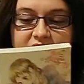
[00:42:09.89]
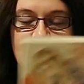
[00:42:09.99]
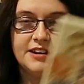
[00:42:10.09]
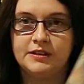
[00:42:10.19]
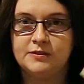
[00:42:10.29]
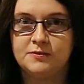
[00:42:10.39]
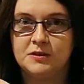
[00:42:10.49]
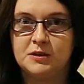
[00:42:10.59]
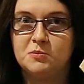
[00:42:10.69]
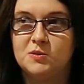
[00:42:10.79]
I read
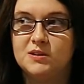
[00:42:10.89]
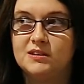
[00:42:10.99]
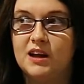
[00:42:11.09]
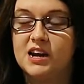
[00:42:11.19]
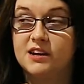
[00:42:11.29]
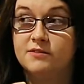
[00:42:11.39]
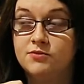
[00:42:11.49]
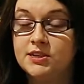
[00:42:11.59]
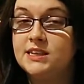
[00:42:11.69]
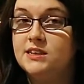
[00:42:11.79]
Volume 1 and I
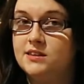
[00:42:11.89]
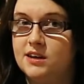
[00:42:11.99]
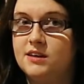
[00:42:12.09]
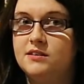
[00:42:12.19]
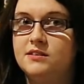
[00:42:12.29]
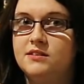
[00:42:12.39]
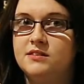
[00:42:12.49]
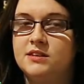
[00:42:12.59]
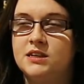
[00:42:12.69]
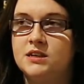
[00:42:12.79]
really
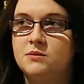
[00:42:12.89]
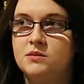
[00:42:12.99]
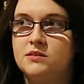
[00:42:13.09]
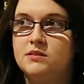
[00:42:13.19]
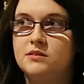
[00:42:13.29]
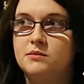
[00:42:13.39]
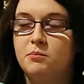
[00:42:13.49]
liked that it was